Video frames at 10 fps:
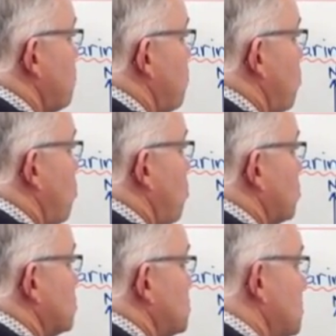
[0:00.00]

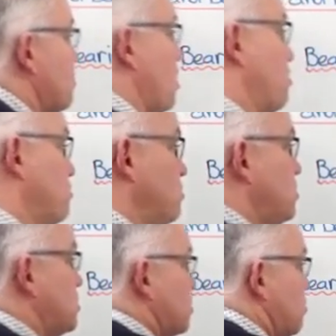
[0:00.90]
4, 0
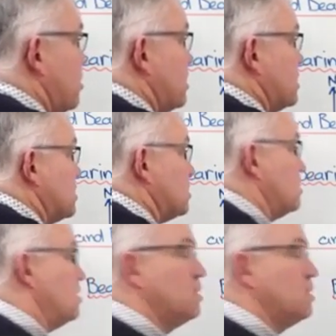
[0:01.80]
degrees.